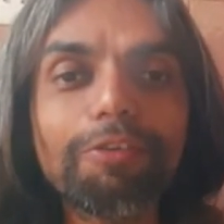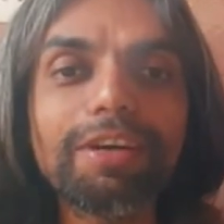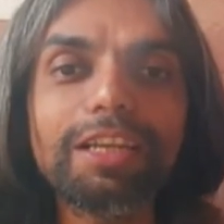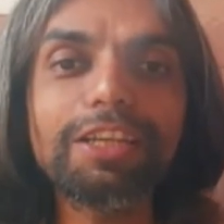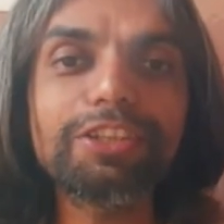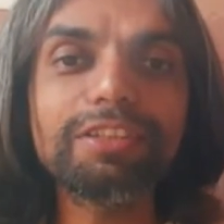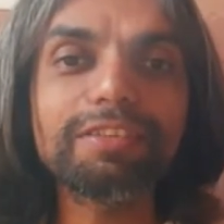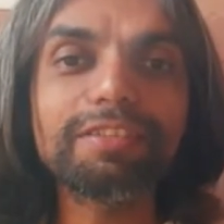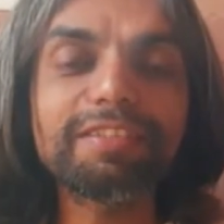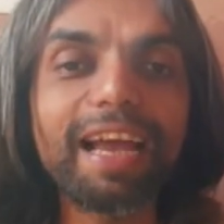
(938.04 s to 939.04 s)
without
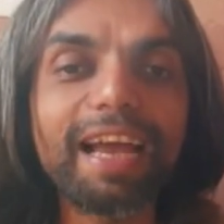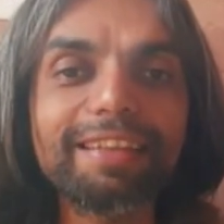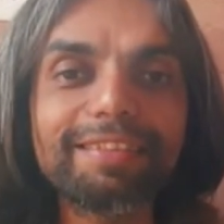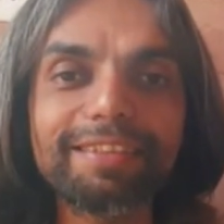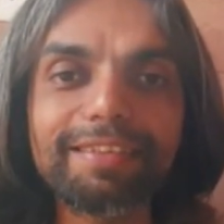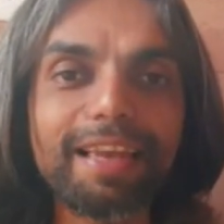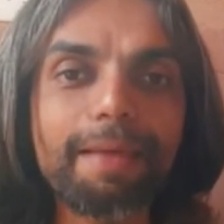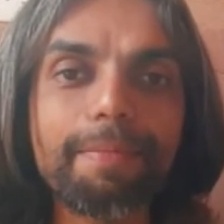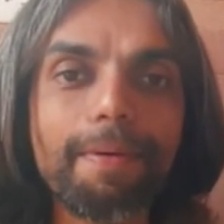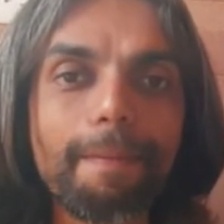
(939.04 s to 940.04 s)
religion, science
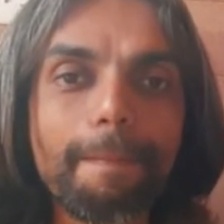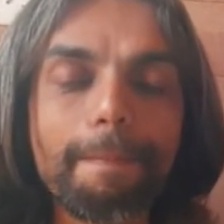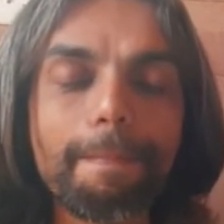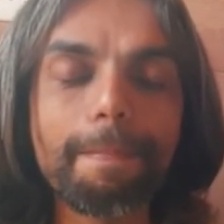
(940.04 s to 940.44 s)
is lame,